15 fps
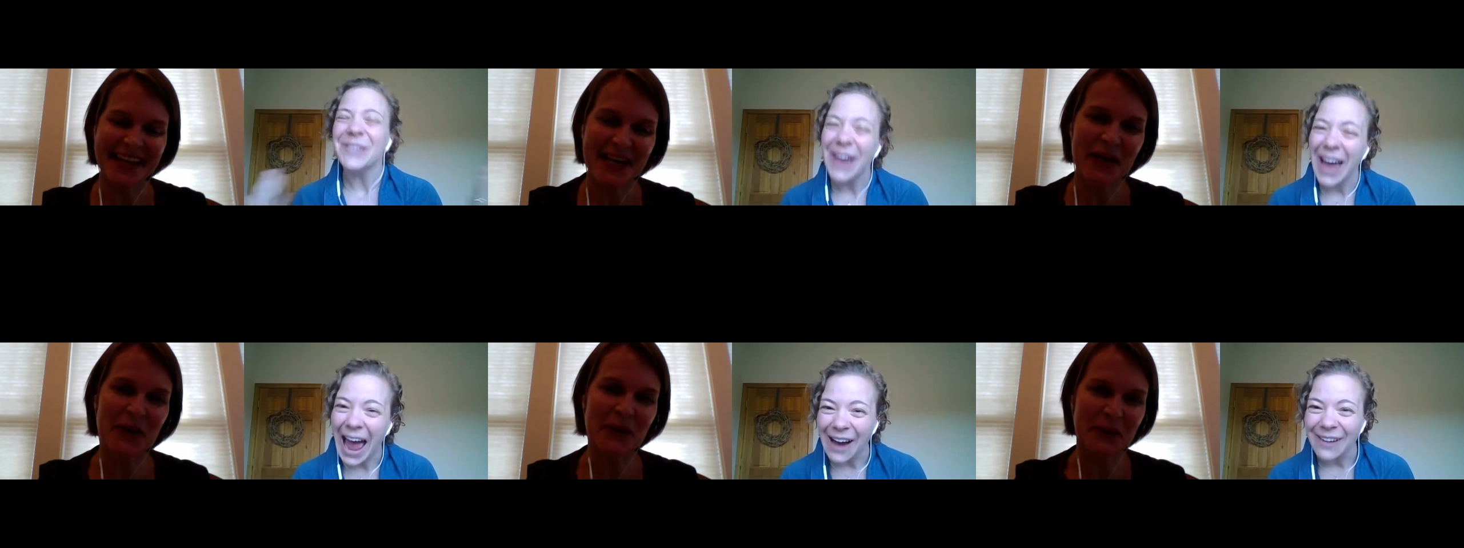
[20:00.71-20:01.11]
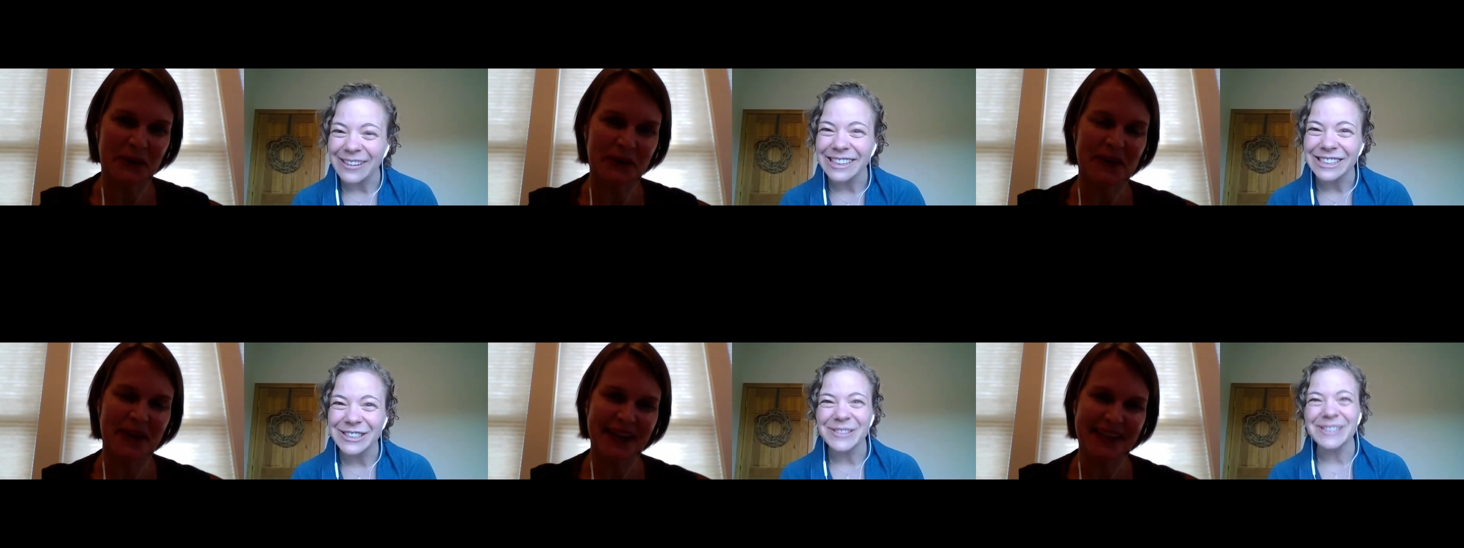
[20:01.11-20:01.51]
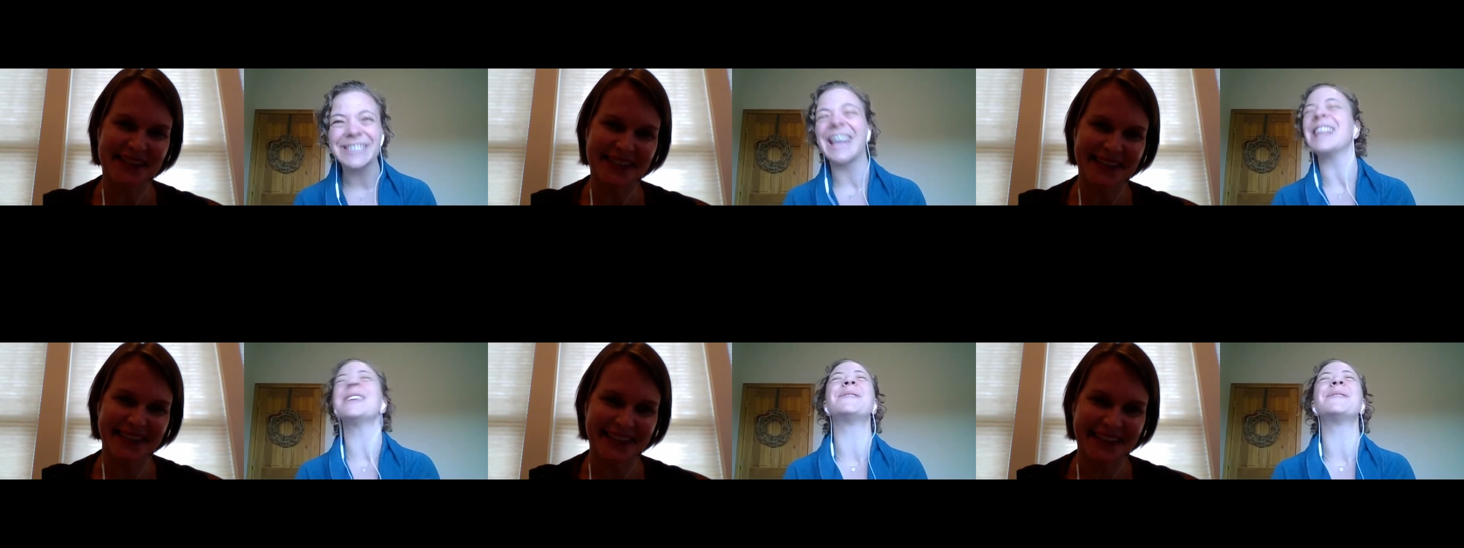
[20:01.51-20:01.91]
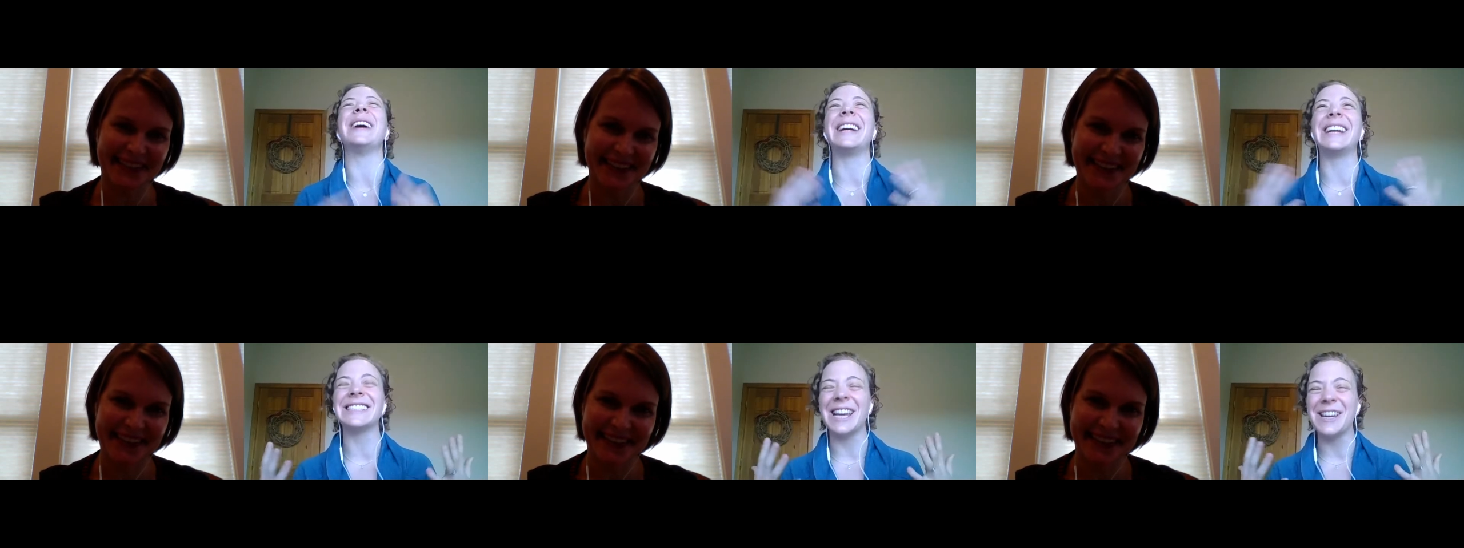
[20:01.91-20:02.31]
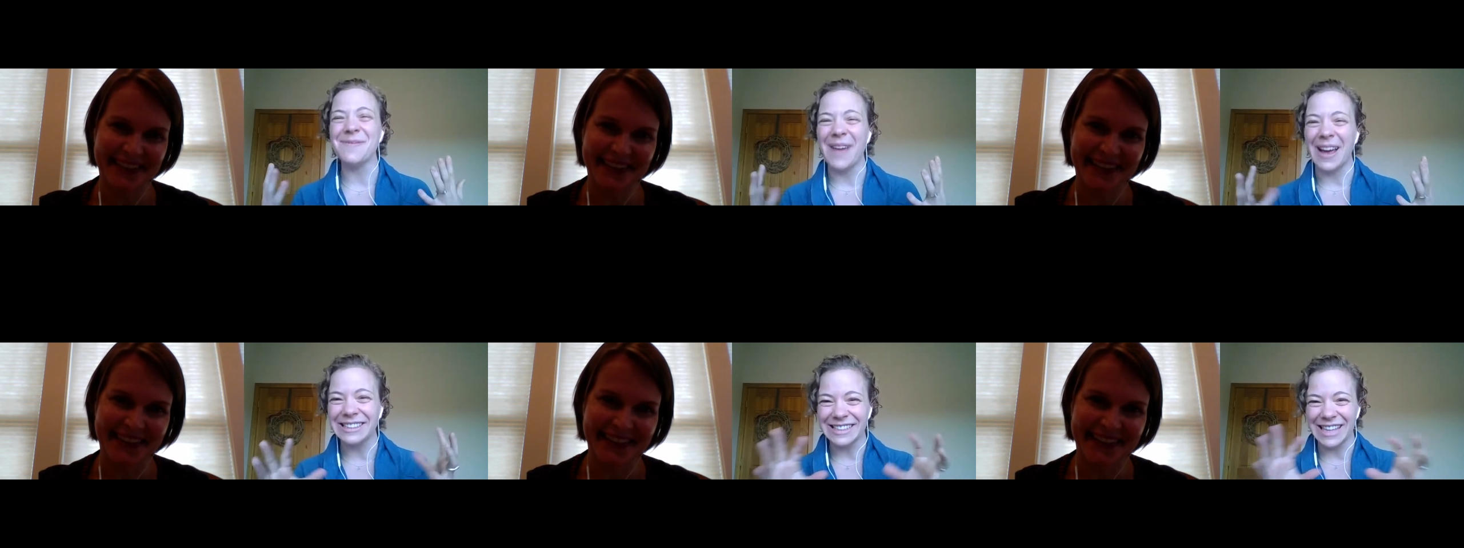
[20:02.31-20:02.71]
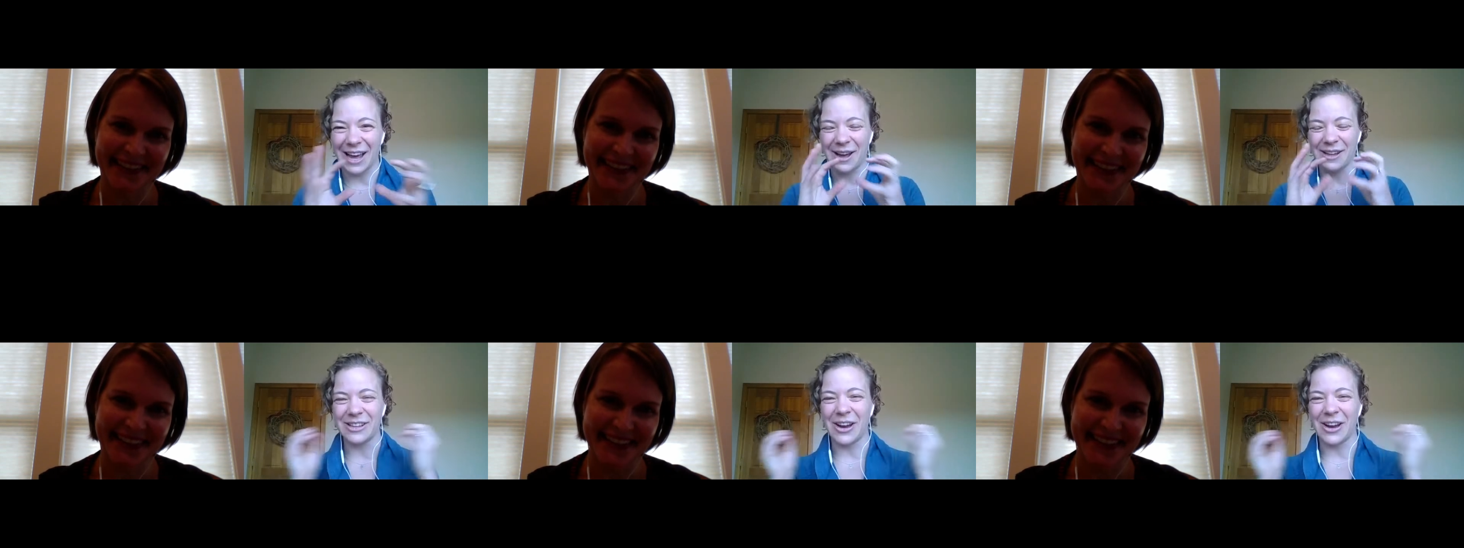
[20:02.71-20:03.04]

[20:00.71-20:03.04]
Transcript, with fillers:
Speaker 1: So how did you celebrate? Because I imagine that